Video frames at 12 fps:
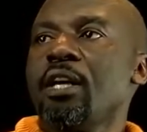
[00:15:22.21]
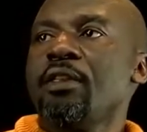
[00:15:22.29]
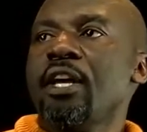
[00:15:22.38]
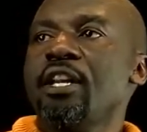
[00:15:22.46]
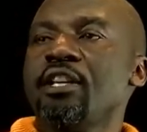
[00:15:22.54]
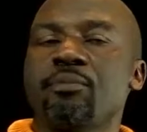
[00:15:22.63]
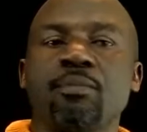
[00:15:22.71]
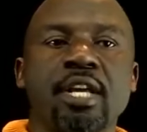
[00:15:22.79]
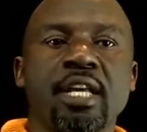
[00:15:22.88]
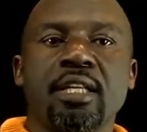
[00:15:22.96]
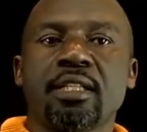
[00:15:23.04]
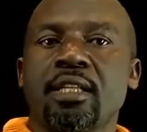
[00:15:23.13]
then it
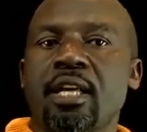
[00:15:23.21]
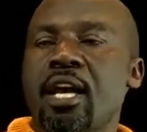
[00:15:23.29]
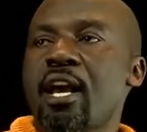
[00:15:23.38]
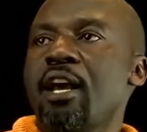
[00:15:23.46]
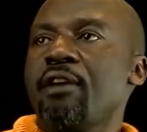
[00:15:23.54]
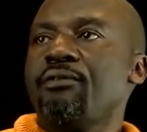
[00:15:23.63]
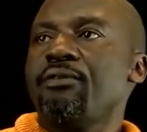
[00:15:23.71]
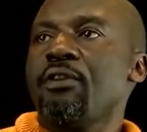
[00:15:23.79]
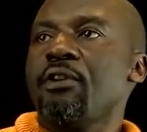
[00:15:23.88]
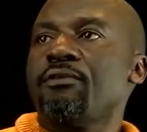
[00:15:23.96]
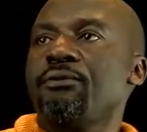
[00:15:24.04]
means f of